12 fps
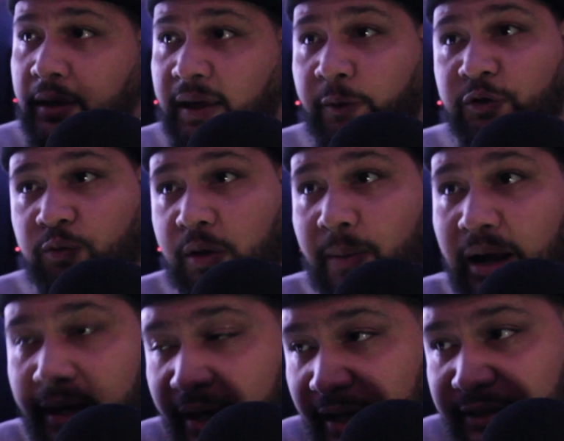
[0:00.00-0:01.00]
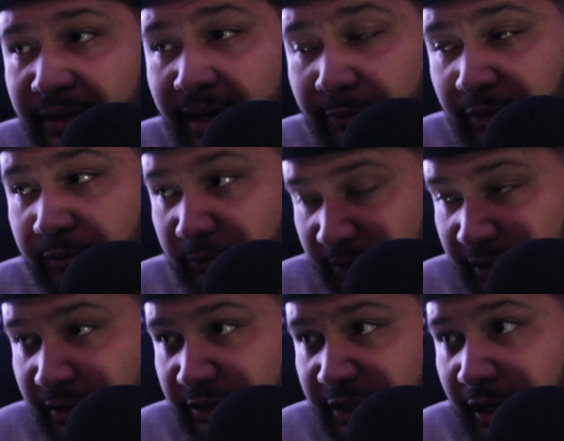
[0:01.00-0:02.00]
it was where my cousin was
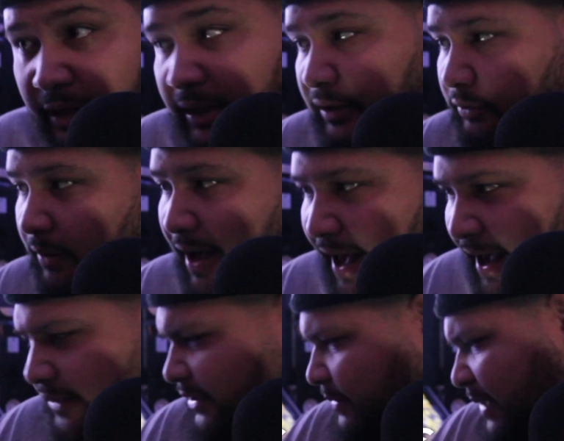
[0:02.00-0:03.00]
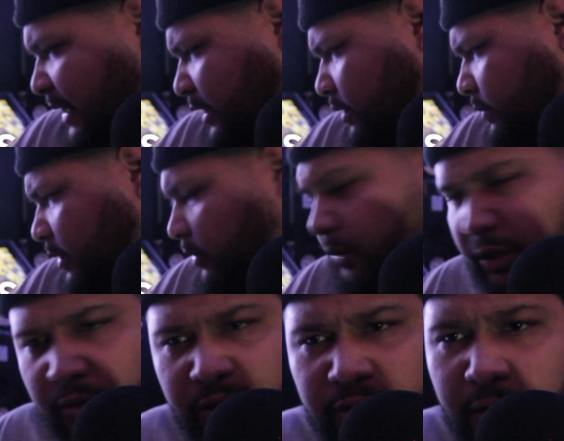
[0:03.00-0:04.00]
getting his haircut. So I asked him, like, yo, bro, where
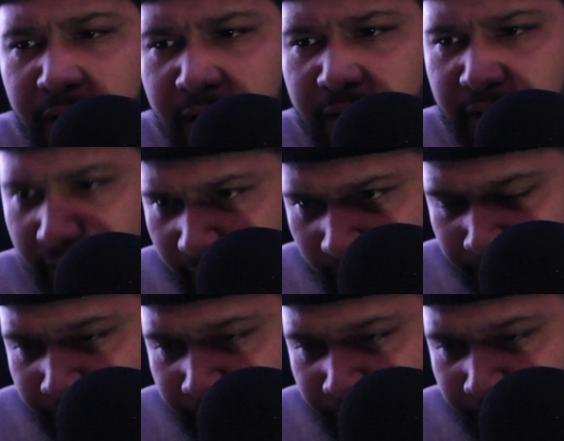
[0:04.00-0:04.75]
you get your haircut?